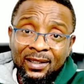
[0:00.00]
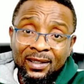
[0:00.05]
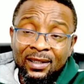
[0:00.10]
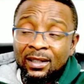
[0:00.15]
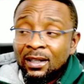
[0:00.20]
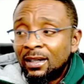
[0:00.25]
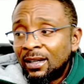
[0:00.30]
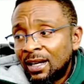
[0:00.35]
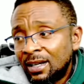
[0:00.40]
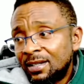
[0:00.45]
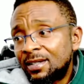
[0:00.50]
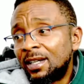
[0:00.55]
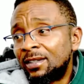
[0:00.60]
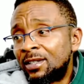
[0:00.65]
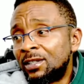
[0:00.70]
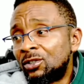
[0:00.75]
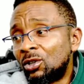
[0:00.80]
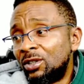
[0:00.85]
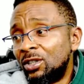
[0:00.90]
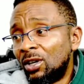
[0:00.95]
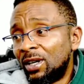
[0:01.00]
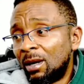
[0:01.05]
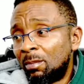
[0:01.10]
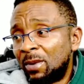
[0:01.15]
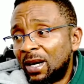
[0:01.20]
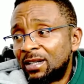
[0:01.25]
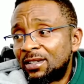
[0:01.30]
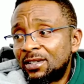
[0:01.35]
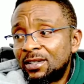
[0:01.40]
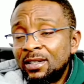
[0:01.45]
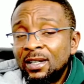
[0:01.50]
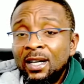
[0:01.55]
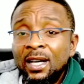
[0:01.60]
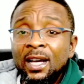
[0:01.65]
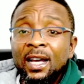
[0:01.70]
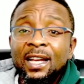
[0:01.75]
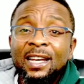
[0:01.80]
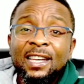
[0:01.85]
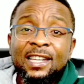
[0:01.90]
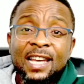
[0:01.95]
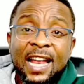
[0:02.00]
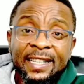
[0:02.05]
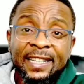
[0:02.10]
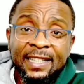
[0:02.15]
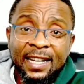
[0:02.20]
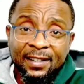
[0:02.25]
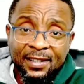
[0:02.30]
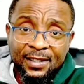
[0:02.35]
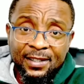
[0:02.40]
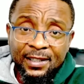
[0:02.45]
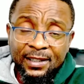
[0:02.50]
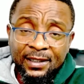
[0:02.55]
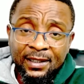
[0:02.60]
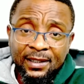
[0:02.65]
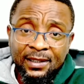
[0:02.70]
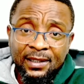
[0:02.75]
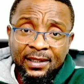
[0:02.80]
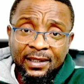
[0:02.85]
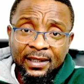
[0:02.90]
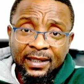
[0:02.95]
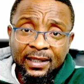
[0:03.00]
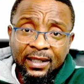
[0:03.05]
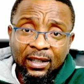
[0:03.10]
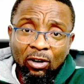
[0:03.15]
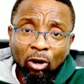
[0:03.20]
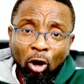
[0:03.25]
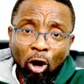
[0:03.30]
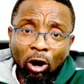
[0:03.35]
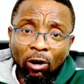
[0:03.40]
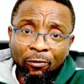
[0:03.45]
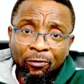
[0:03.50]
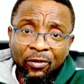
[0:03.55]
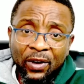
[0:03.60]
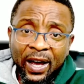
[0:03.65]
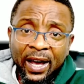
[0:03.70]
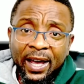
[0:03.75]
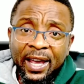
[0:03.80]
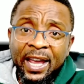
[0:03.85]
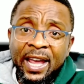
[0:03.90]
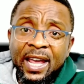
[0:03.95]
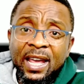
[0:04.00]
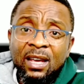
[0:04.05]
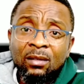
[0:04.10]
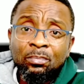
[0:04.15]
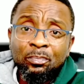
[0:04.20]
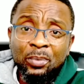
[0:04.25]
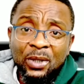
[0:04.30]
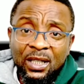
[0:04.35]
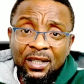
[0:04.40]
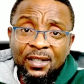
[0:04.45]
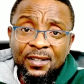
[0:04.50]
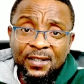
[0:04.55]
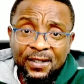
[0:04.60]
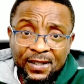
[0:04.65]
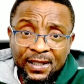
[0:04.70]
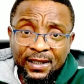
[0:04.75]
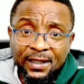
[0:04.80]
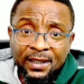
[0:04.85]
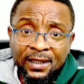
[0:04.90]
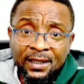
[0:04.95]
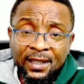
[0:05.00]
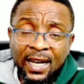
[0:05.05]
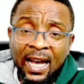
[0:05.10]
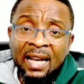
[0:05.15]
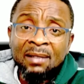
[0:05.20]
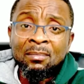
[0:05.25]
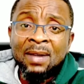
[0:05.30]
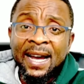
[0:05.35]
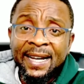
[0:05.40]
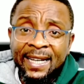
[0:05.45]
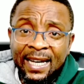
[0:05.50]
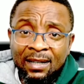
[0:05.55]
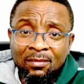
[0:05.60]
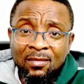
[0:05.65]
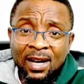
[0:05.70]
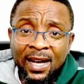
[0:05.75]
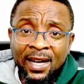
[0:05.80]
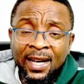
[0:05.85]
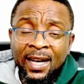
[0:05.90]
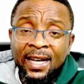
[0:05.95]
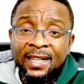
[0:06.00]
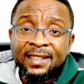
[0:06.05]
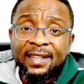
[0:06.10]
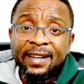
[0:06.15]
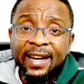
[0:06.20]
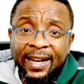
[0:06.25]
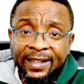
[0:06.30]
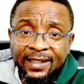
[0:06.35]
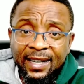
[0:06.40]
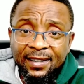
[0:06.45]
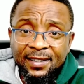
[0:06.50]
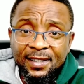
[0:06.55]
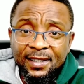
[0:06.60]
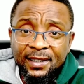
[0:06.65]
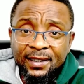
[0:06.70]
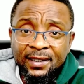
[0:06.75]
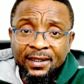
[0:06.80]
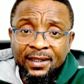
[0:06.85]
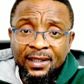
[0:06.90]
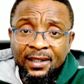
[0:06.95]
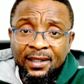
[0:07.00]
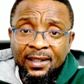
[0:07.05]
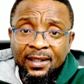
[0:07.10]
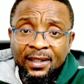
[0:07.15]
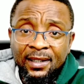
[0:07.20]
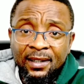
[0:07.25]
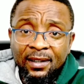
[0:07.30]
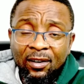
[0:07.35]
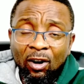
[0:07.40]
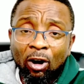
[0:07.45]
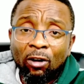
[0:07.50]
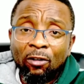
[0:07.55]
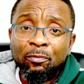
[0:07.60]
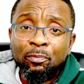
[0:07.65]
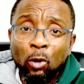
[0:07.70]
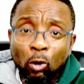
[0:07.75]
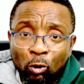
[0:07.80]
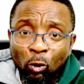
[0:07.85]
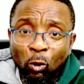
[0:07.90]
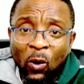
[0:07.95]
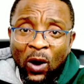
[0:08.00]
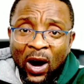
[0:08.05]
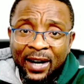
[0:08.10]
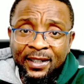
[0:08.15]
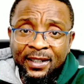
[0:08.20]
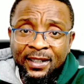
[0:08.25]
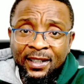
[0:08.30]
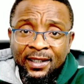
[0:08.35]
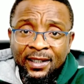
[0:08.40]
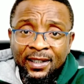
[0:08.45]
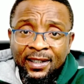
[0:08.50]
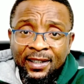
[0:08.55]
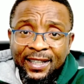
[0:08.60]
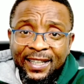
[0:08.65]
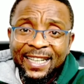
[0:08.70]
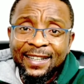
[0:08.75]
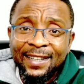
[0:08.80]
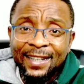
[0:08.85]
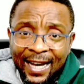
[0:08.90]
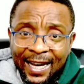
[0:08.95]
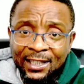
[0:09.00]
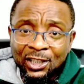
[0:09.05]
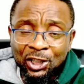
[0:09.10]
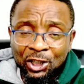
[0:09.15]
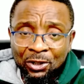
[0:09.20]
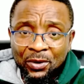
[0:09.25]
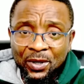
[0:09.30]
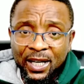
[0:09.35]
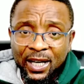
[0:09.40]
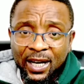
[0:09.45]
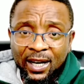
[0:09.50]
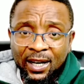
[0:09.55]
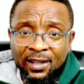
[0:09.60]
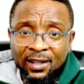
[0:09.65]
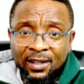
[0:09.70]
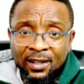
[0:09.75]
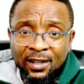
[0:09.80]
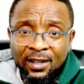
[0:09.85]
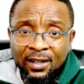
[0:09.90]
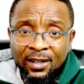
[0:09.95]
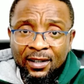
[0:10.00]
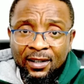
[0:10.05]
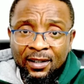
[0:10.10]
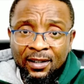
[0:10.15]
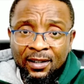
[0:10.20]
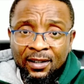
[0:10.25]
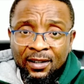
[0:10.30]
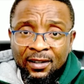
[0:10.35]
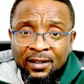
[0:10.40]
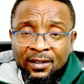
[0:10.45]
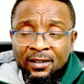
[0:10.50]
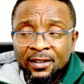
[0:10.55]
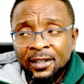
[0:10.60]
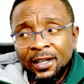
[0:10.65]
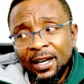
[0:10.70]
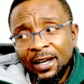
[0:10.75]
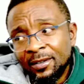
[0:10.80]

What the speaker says: Let's listen to the other parts. Legacy of APC. Egbekegbe, the legacy of Buhari in Nigeria. Here.